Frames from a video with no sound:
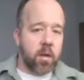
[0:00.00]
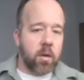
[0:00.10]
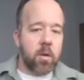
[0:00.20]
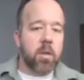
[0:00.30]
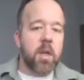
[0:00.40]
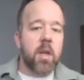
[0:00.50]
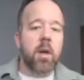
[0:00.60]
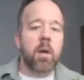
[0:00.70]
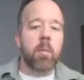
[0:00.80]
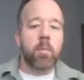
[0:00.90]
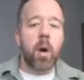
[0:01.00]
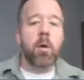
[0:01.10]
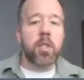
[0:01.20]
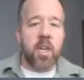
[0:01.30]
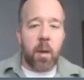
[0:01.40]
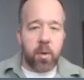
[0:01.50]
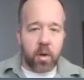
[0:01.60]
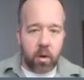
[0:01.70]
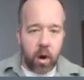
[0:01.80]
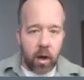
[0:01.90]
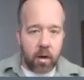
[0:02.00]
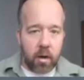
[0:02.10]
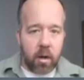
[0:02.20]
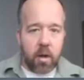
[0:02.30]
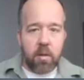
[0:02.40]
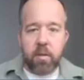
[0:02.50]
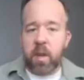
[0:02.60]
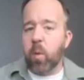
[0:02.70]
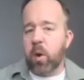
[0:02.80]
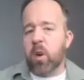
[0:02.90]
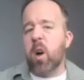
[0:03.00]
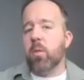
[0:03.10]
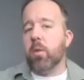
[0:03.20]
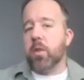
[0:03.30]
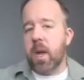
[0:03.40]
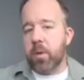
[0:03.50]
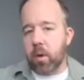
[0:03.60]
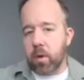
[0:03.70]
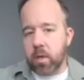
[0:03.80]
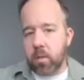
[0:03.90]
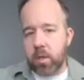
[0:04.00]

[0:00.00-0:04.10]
to the postsynaptic neuron via what are called receptors. We'll